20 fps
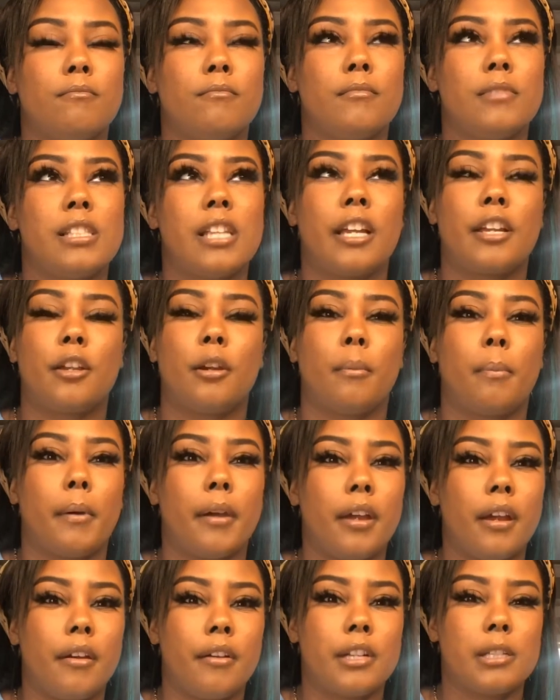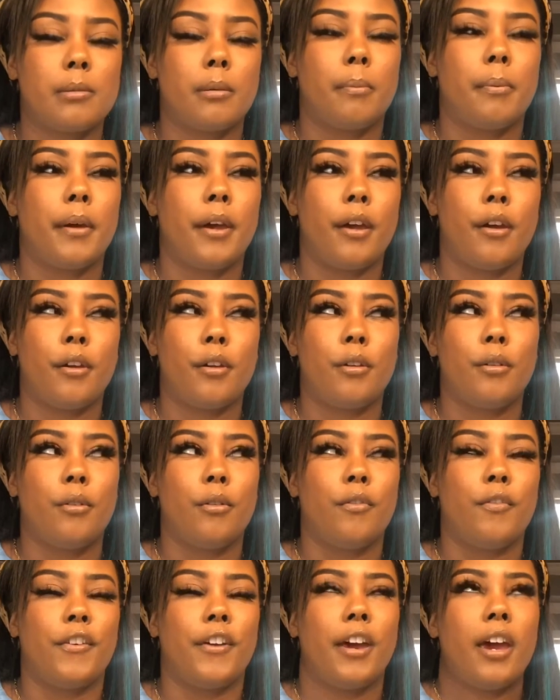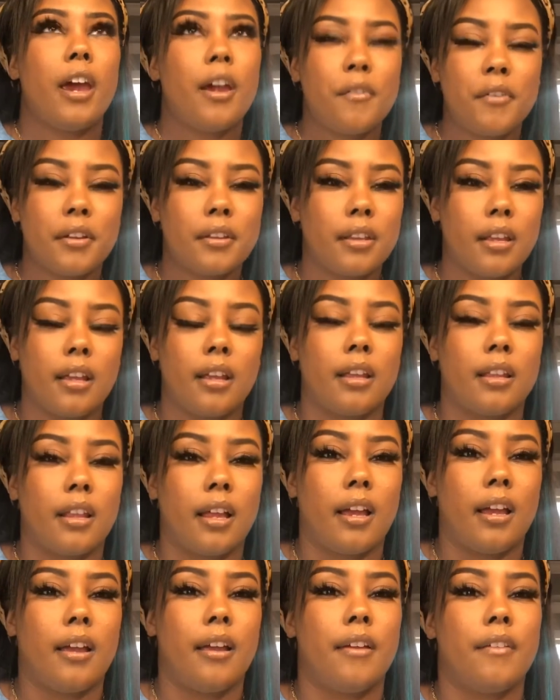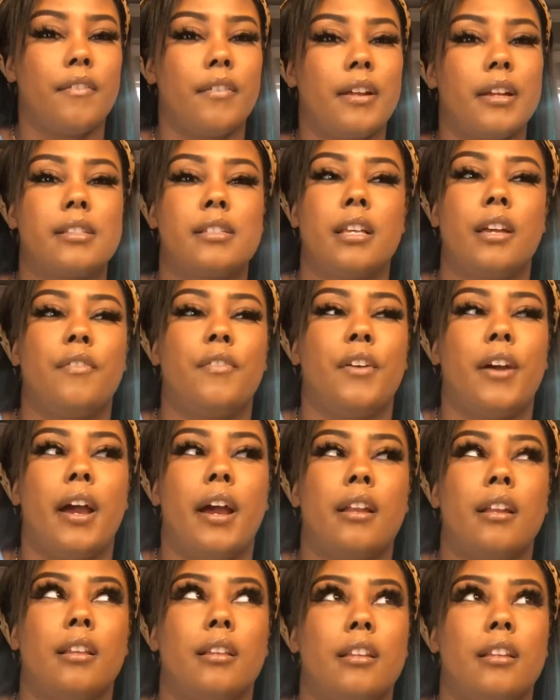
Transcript: it's like your parents prepare you for everything in life except for how to